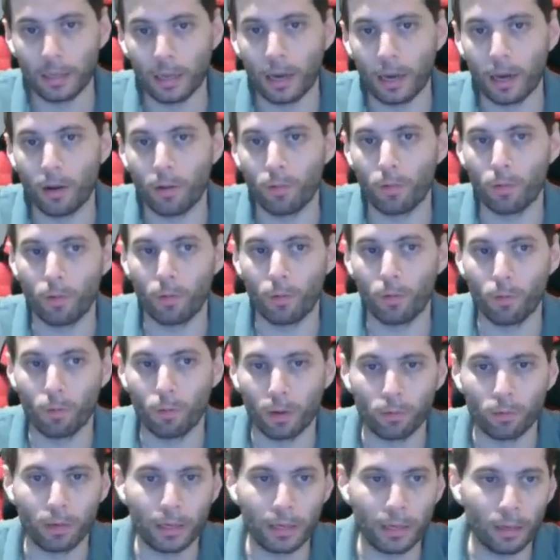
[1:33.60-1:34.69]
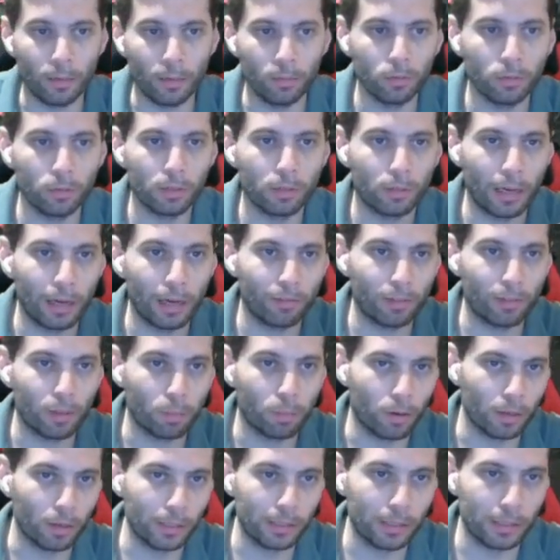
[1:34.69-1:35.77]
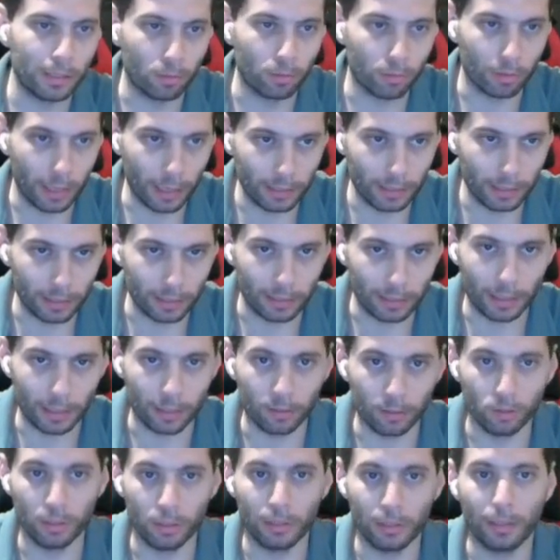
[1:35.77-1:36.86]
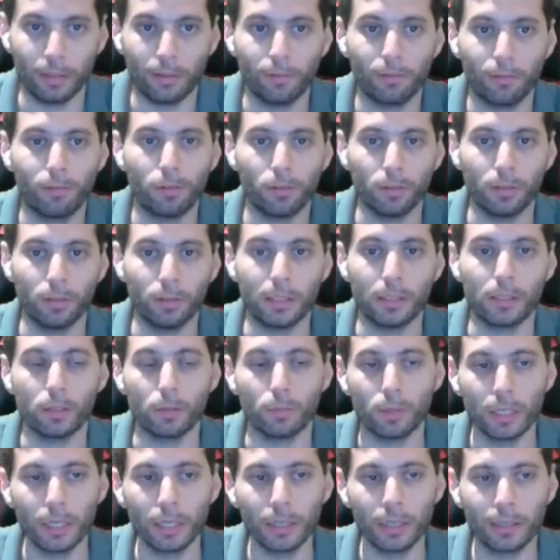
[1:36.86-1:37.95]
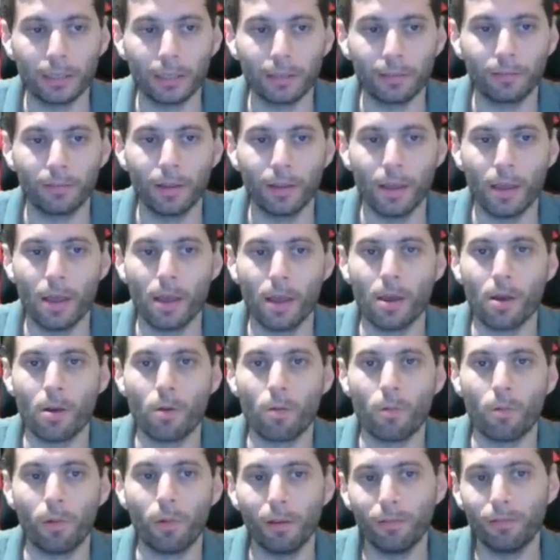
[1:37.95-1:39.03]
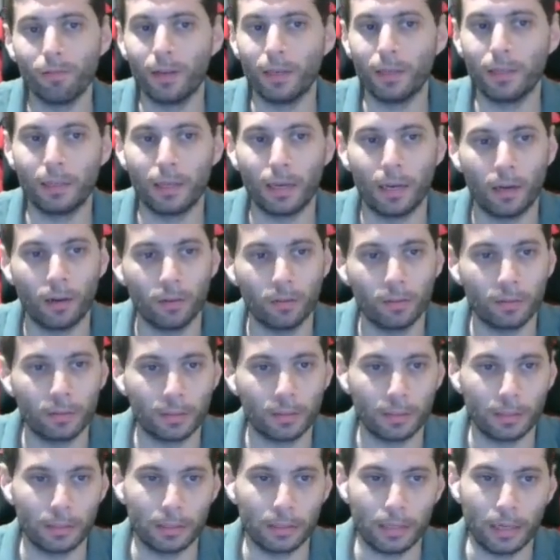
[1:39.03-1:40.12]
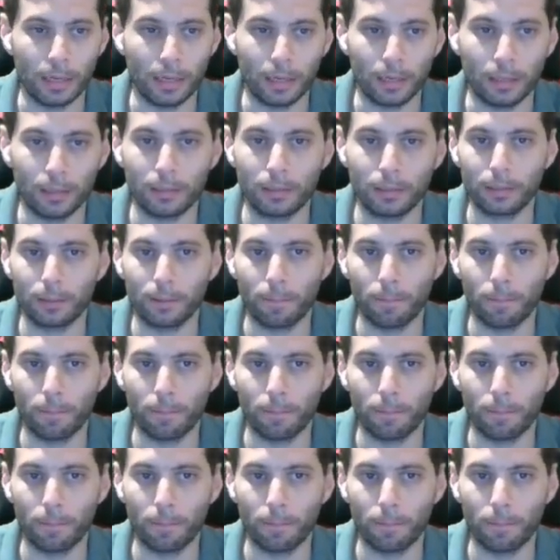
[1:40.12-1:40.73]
Now, when we come to derive the policy gradient algorithm for this objective, we find out that